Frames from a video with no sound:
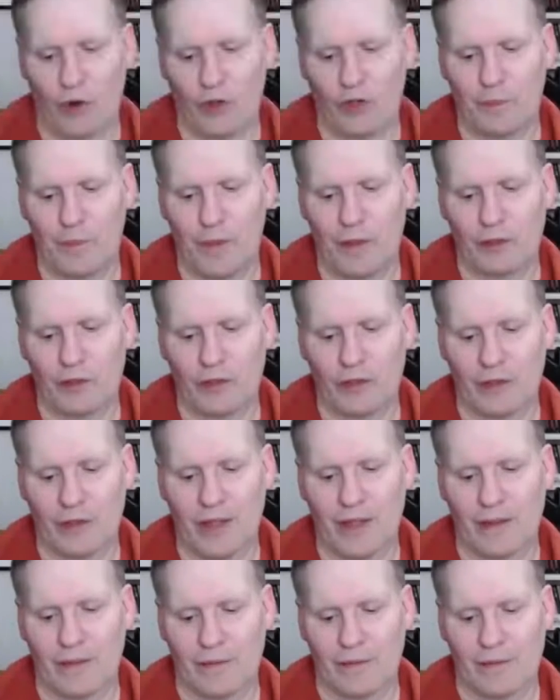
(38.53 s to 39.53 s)
Holy Spirit could
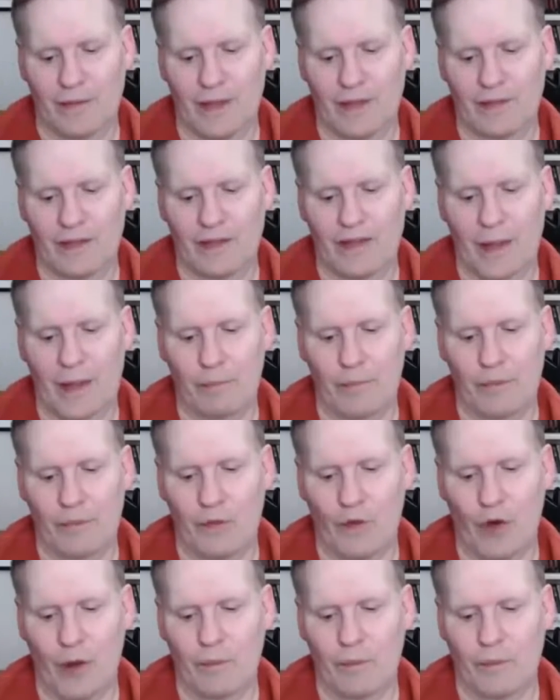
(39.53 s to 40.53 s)
leave and did not
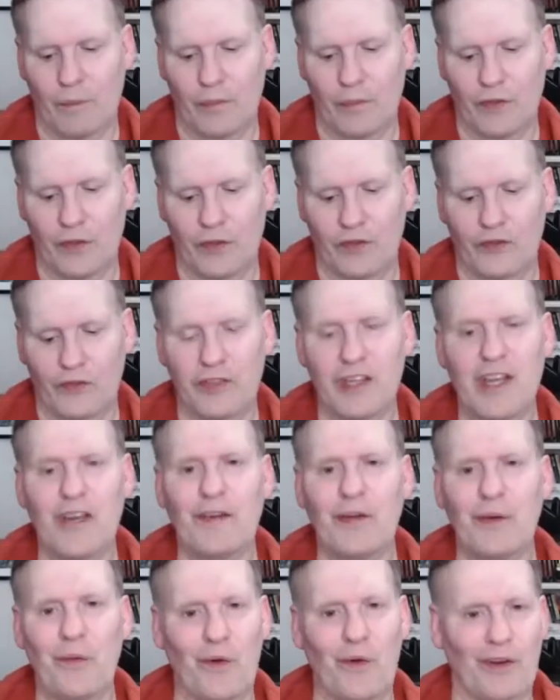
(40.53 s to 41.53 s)
perform the
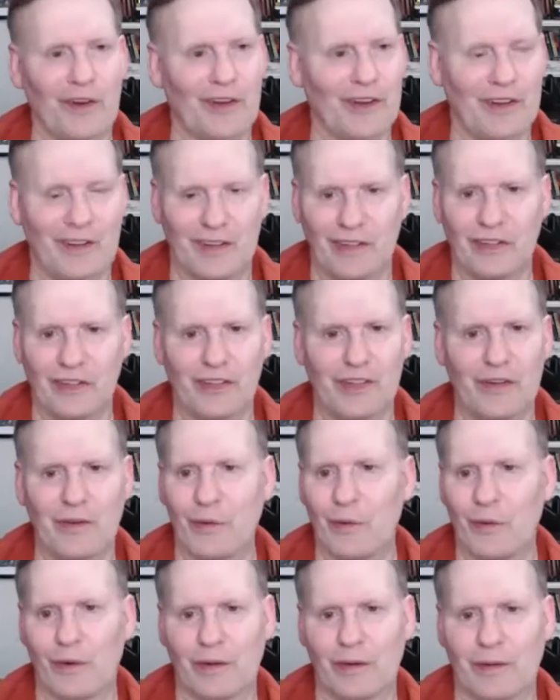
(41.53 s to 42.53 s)
sealing work, his
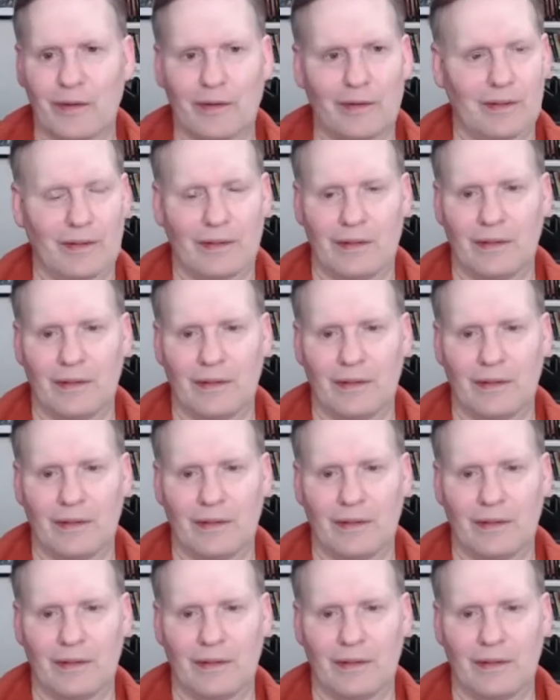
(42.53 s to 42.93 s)
sealing work.